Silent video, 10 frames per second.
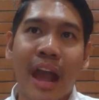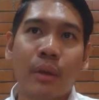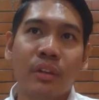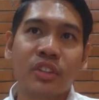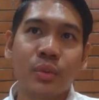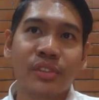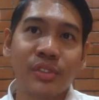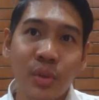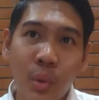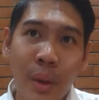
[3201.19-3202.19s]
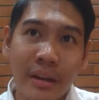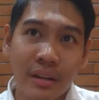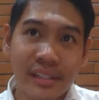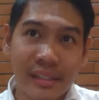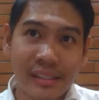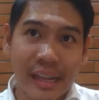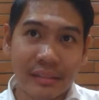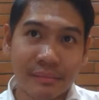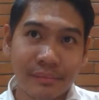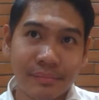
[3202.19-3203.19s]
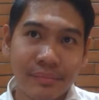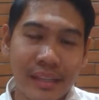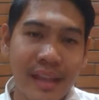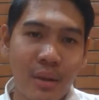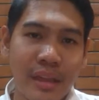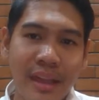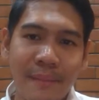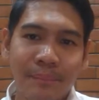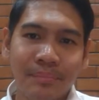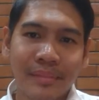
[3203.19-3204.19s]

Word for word: I will choose two winners instead. Is that okay?